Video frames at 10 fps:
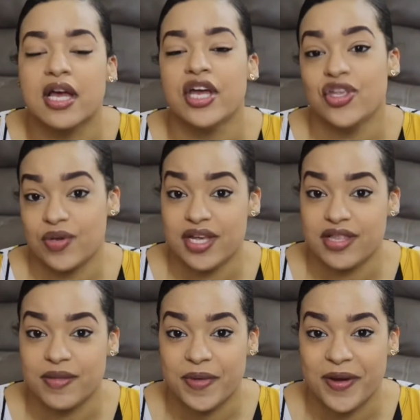you can hit
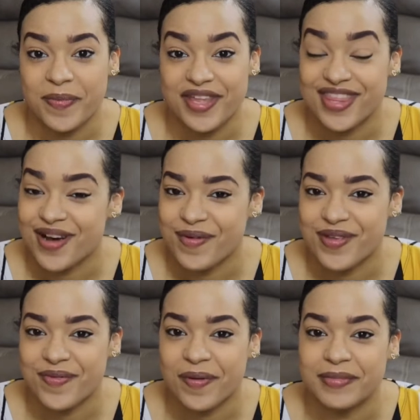the bell button. That way
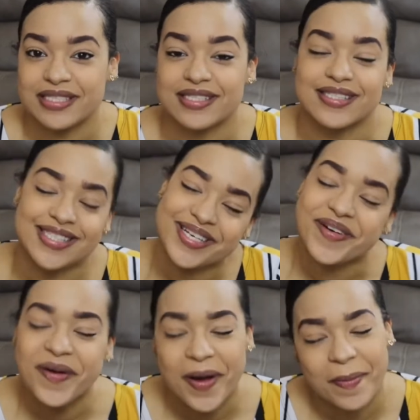you won't miss a
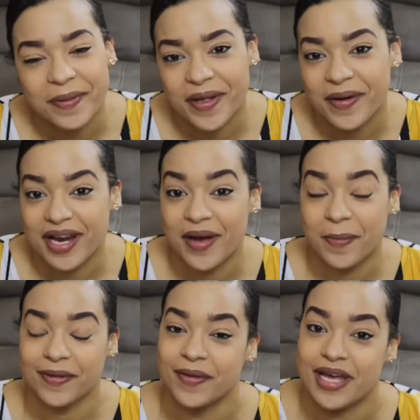single upload. I
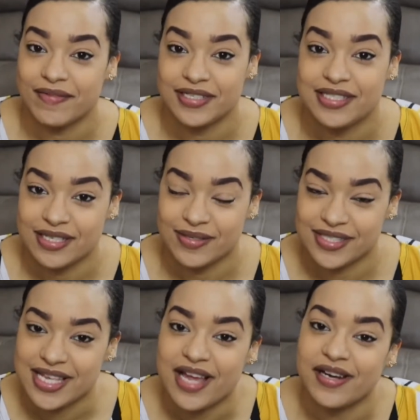upload every single
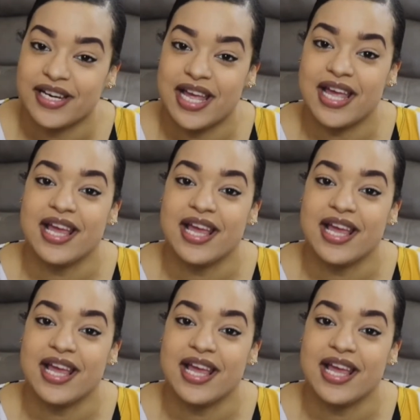Saturday.